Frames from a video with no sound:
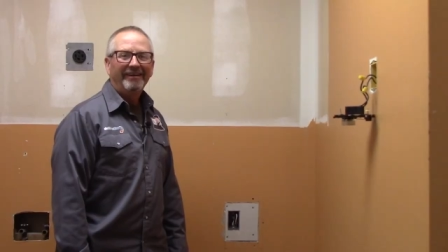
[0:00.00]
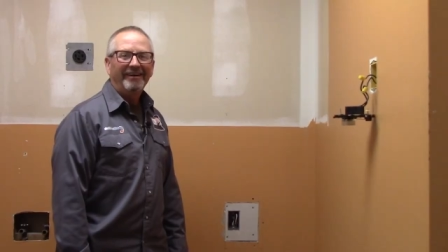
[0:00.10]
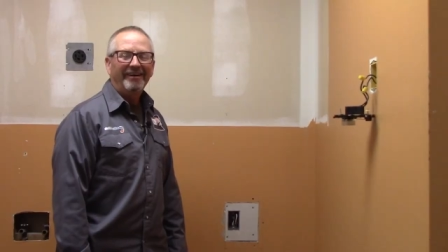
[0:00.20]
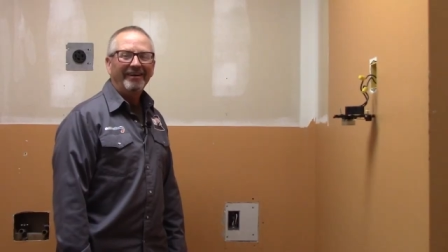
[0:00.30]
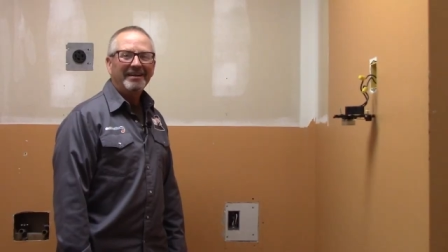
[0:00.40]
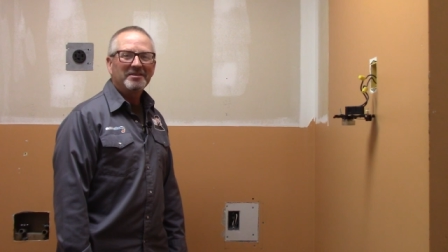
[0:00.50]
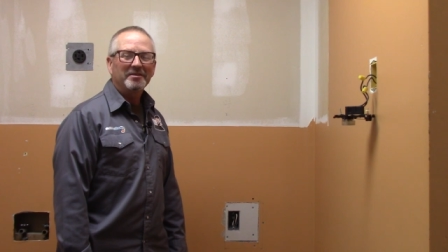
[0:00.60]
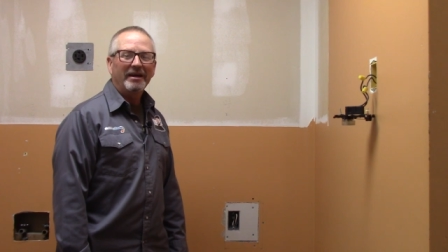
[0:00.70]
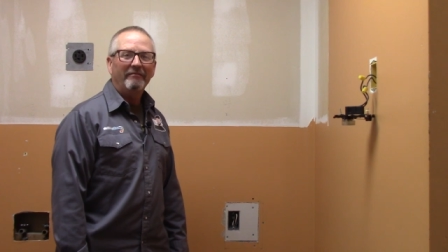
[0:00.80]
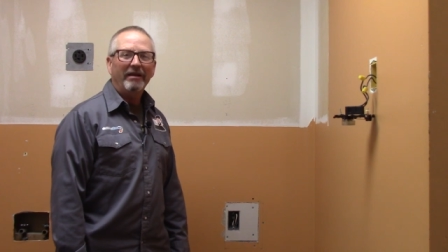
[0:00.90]
All right, so
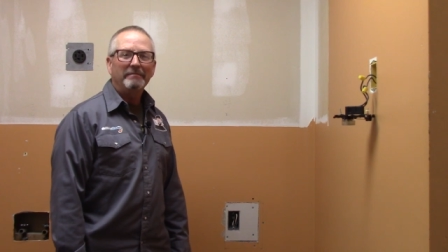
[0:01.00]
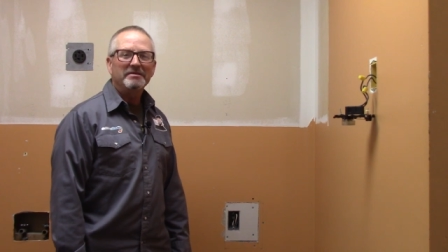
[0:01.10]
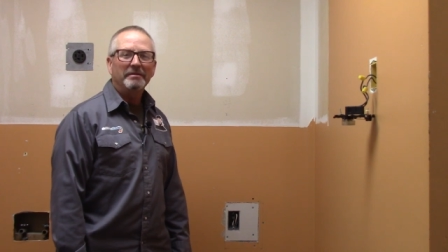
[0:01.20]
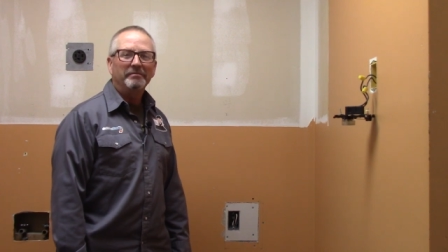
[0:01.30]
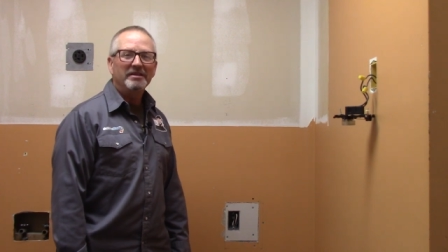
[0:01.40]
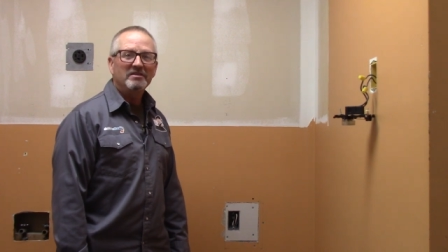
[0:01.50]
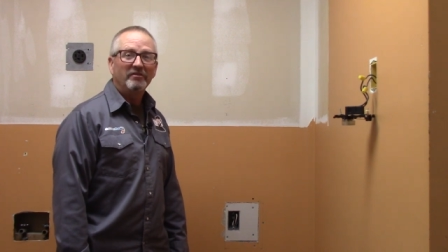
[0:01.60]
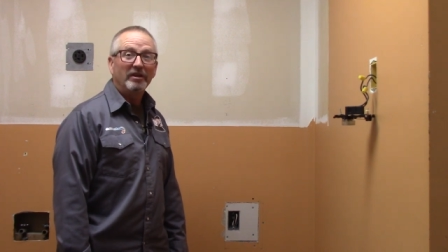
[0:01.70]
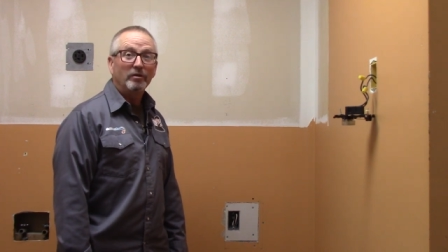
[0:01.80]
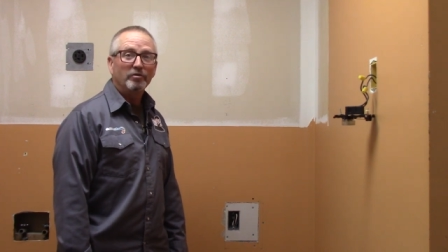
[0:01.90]
that wraps up this
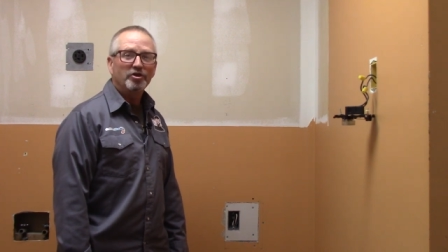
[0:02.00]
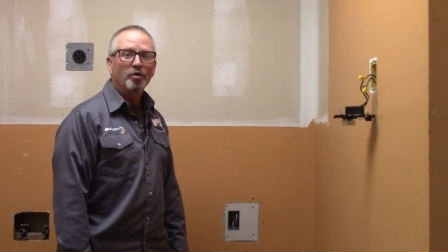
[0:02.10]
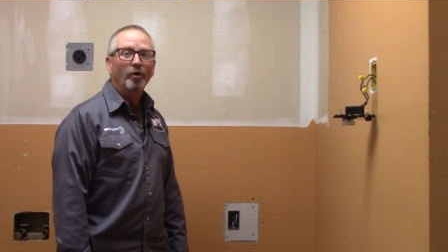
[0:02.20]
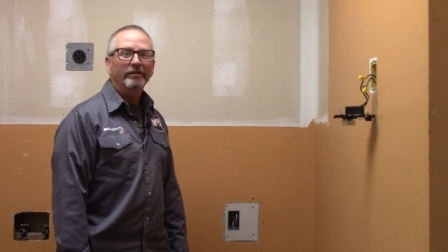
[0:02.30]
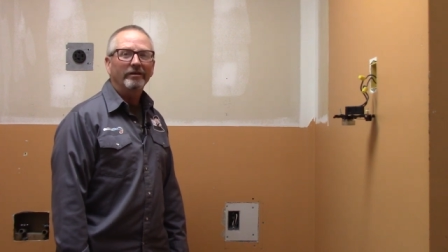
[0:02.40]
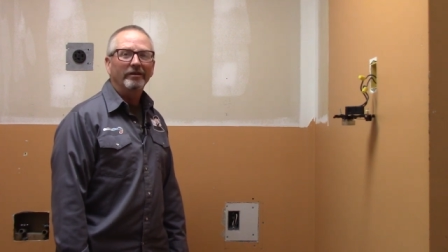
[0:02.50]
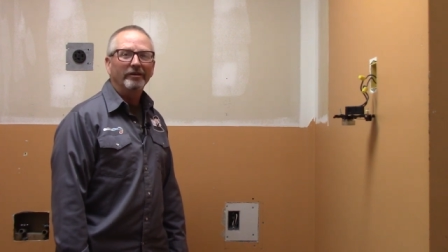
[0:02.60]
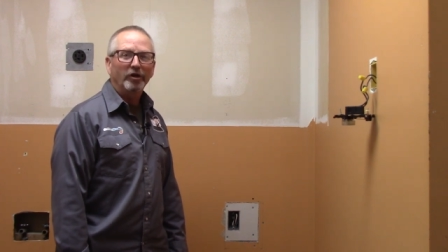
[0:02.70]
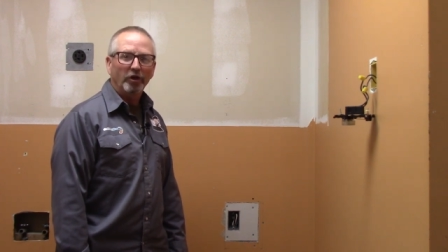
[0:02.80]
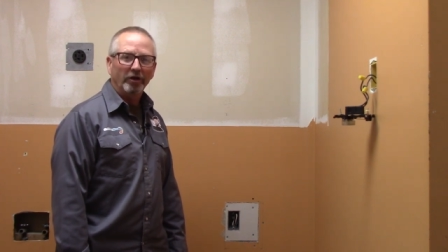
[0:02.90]
video short
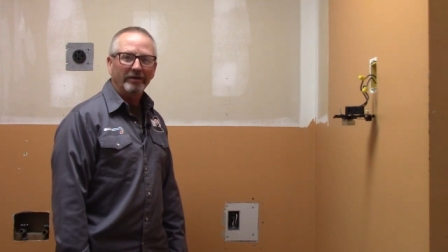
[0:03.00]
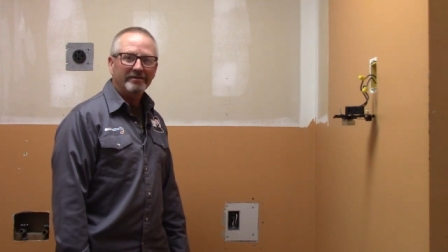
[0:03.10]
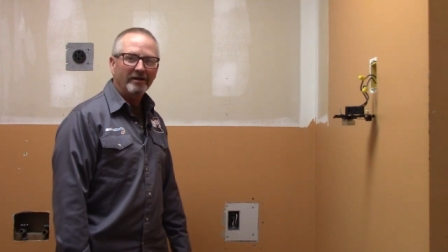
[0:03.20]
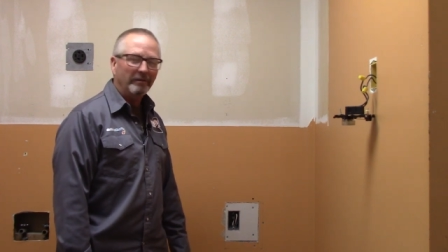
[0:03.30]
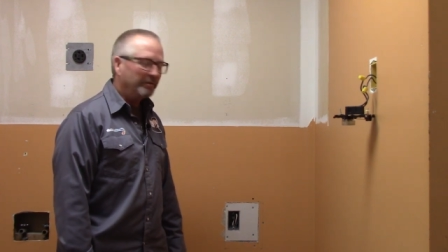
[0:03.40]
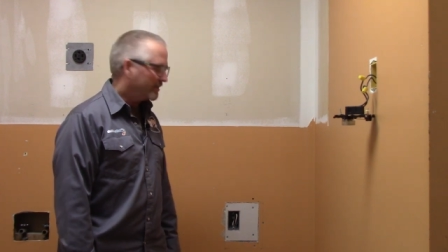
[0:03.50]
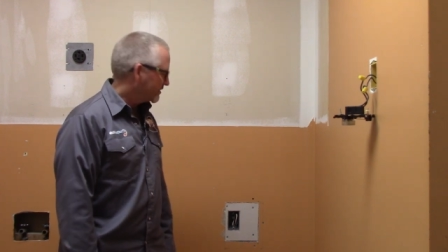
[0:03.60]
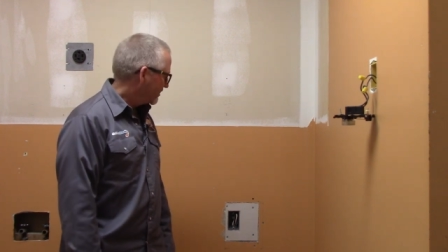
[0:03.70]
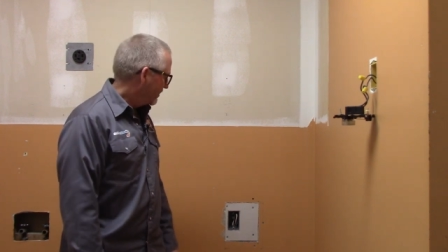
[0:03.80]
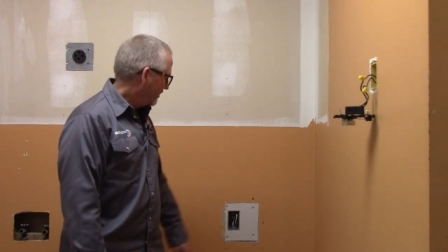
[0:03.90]
on current
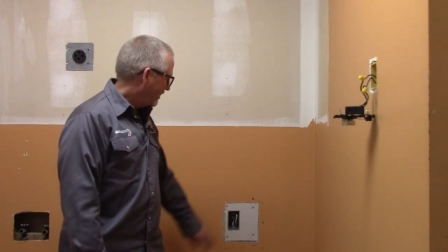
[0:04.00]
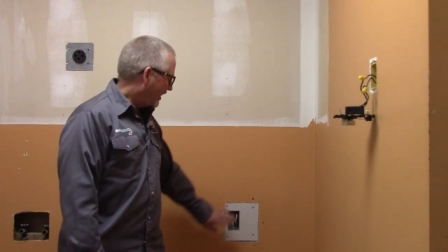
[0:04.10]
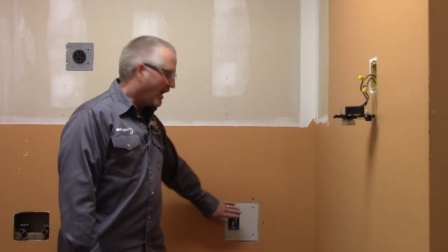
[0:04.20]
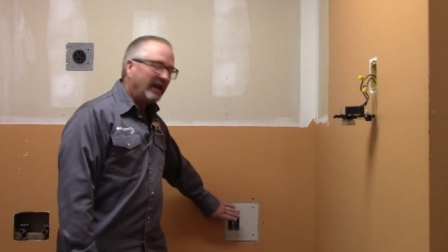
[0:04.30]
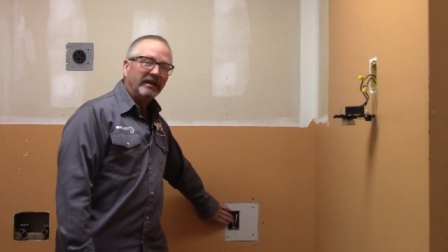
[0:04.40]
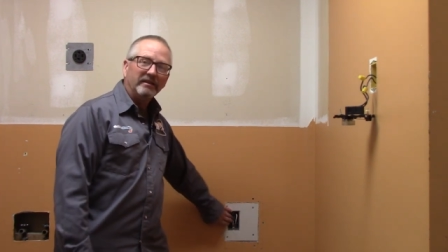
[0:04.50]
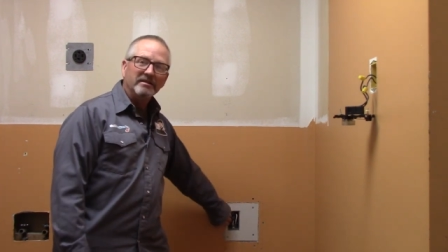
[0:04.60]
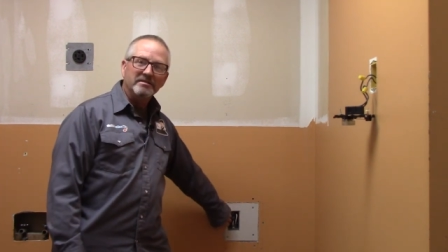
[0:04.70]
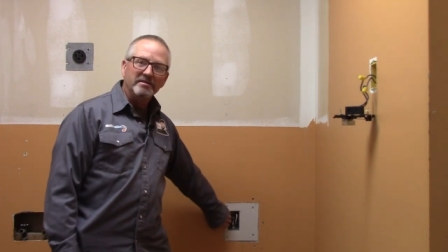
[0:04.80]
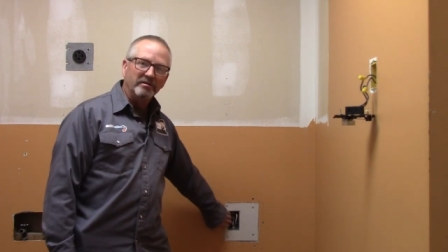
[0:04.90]
topics. Adding
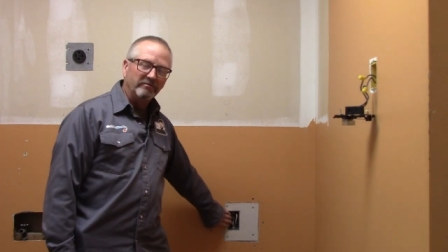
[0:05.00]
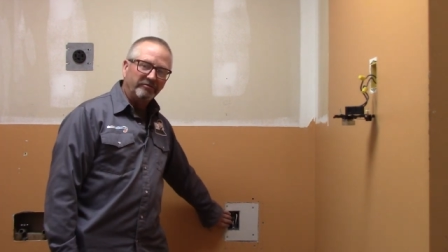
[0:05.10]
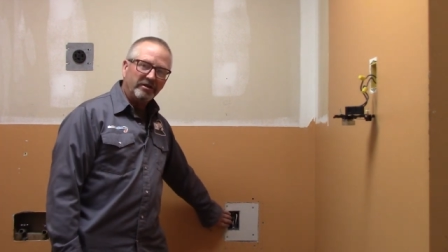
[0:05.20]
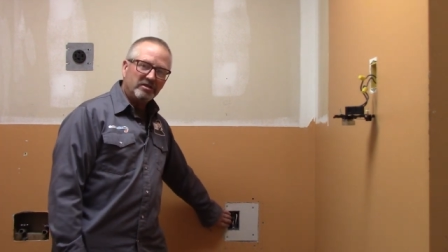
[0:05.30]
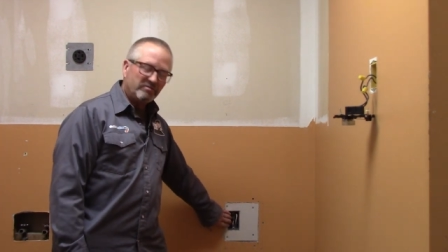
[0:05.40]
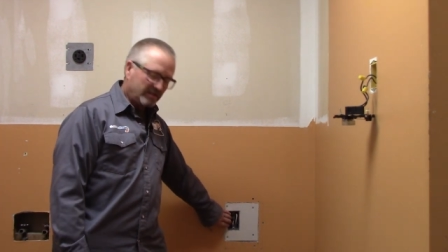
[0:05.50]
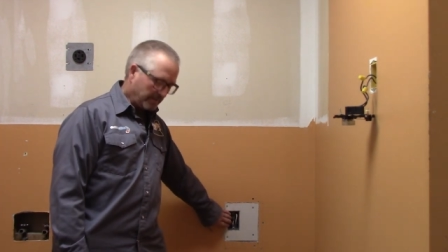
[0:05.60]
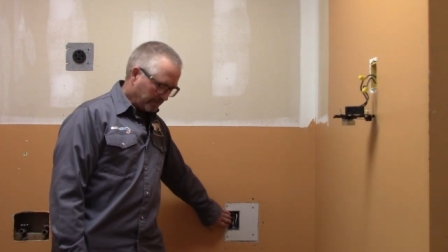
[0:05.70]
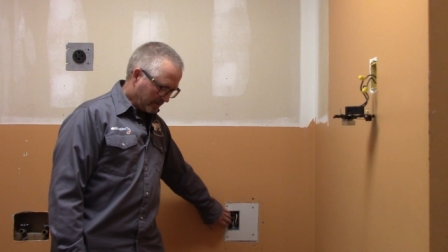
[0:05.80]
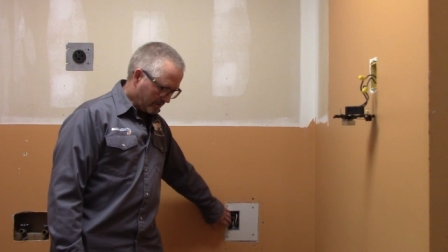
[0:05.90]
this here fridge
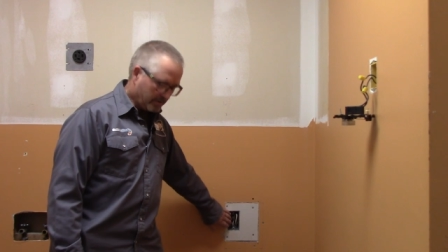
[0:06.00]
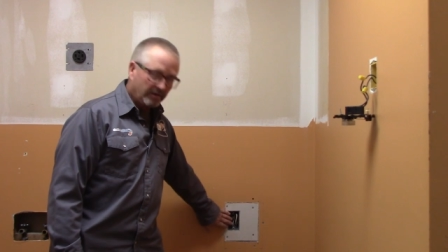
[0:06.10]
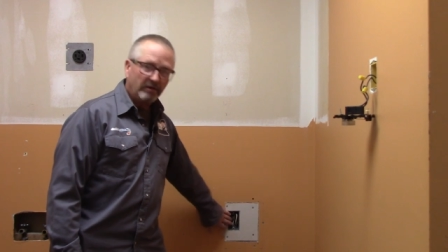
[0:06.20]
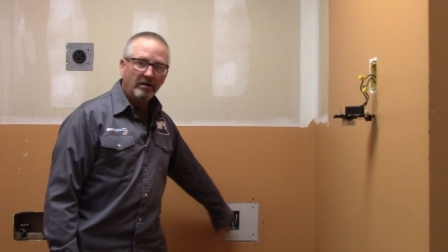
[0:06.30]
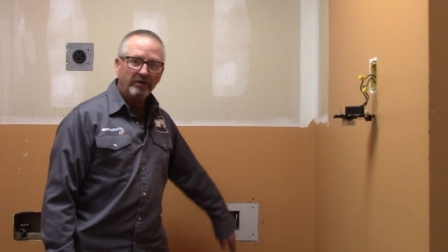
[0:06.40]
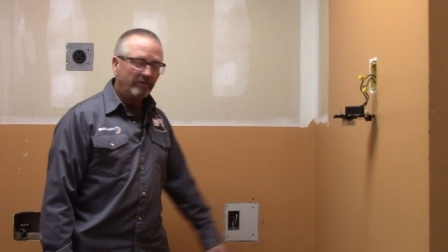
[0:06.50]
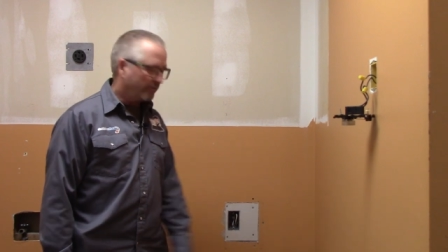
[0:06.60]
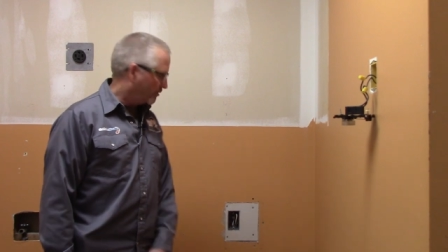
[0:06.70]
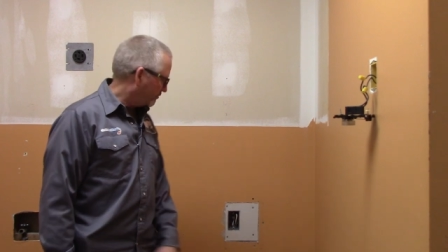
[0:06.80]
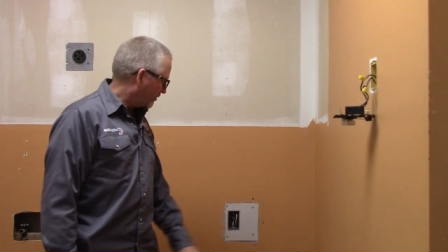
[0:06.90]
receptacle in our laundry
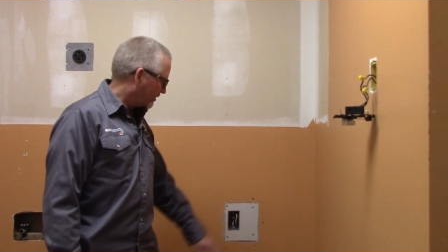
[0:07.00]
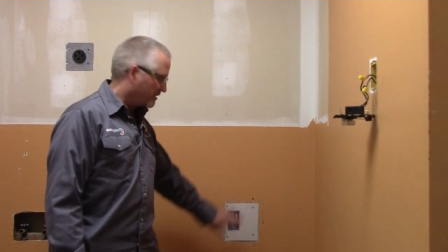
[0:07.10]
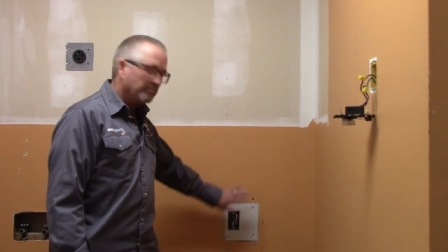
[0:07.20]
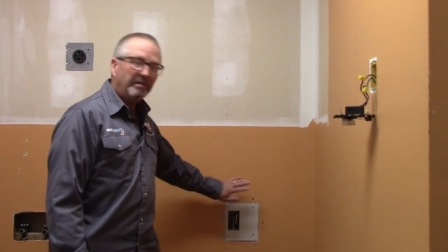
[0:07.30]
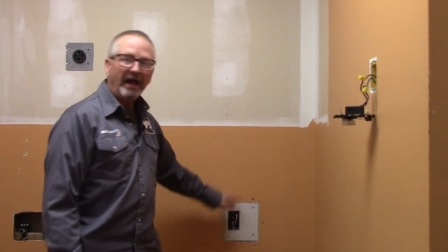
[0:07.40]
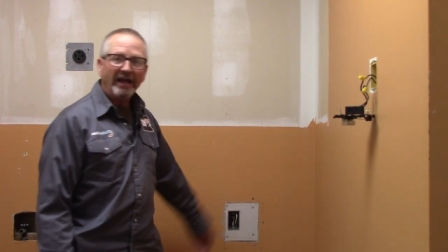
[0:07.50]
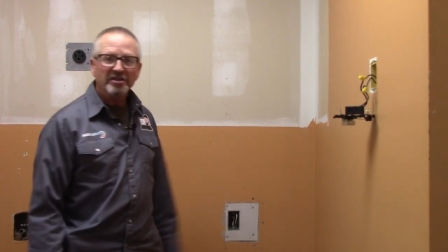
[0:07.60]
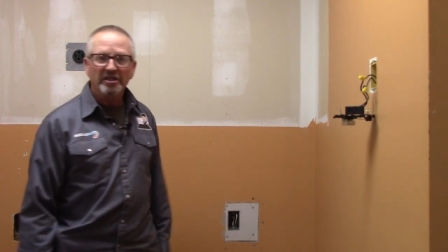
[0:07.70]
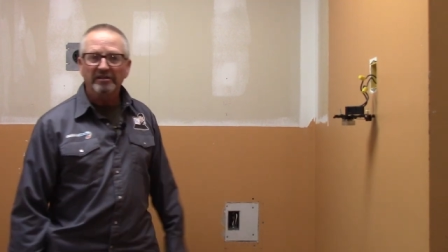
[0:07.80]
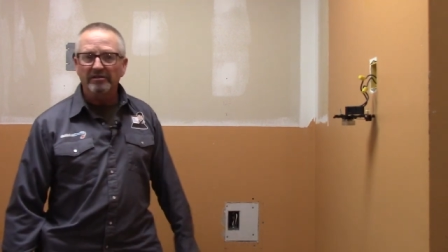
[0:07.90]
room, got some
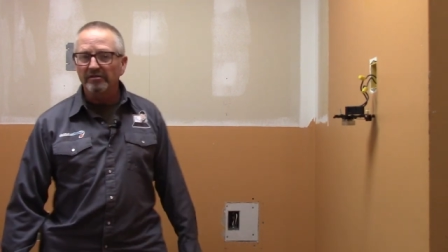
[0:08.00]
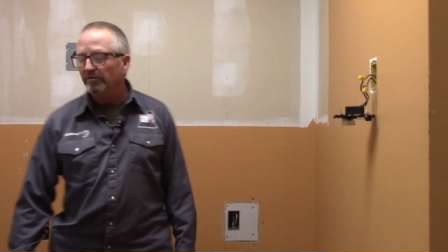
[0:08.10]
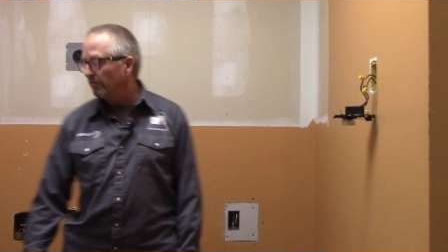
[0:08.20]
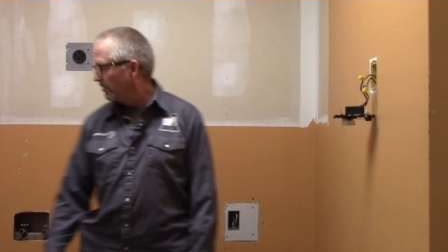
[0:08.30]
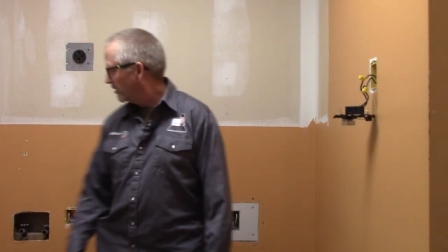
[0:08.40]
patching to do.